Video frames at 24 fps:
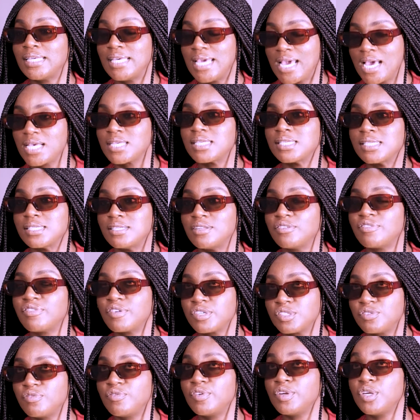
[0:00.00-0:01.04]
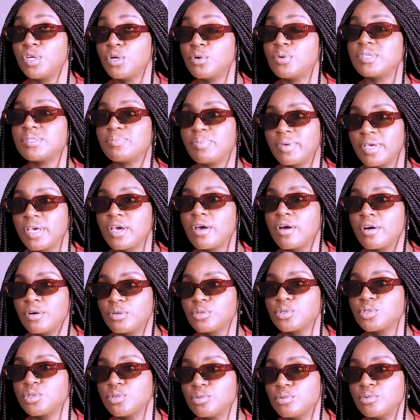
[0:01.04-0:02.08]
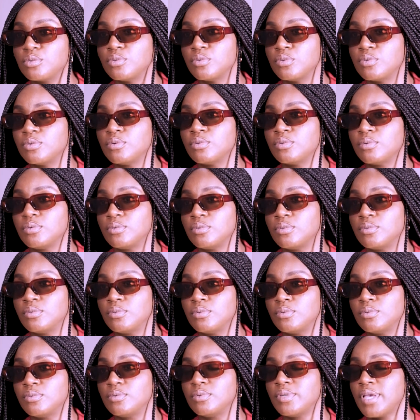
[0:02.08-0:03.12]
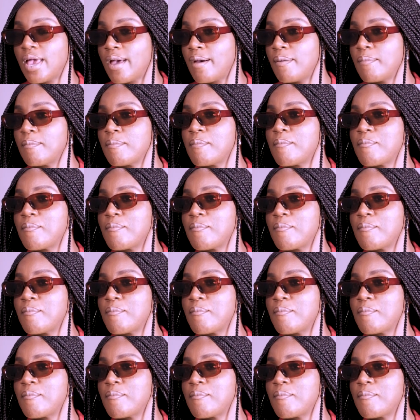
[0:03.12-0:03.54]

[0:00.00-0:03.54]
Yes, the first video is Big Girl too. Yeah.